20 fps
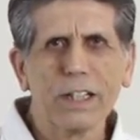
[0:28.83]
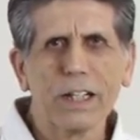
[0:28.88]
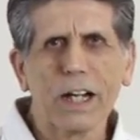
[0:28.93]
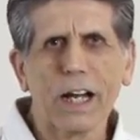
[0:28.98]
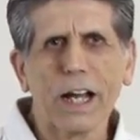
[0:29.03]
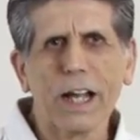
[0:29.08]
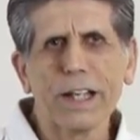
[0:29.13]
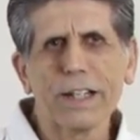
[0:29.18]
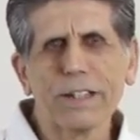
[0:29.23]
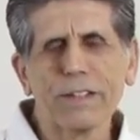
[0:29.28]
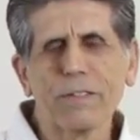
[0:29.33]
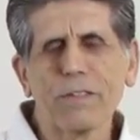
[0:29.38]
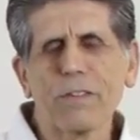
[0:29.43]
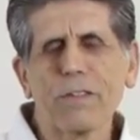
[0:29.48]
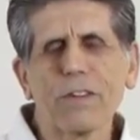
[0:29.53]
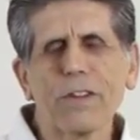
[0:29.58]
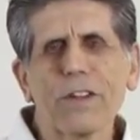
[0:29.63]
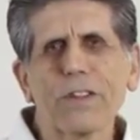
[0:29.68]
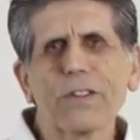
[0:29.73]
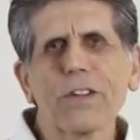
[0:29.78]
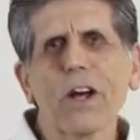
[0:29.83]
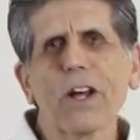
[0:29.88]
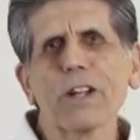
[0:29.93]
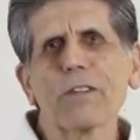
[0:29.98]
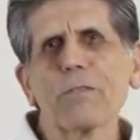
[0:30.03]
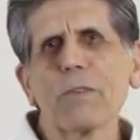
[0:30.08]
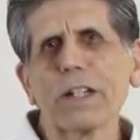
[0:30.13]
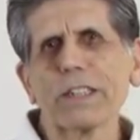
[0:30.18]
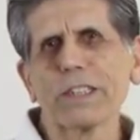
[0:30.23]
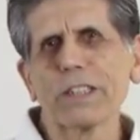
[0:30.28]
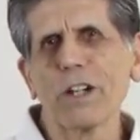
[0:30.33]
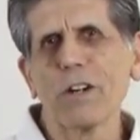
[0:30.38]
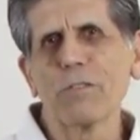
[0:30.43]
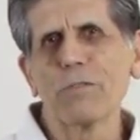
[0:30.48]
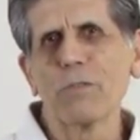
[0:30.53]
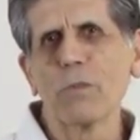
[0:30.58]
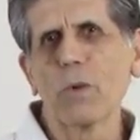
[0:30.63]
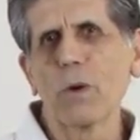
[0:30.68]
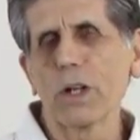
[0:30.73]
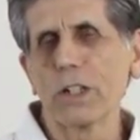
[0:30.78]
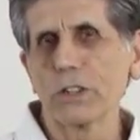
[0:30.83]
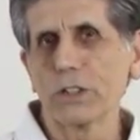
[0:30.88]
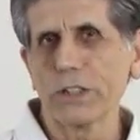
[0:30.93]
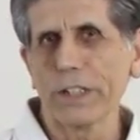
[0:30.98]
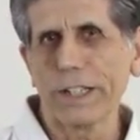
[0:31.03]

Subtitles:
I thought of myself more as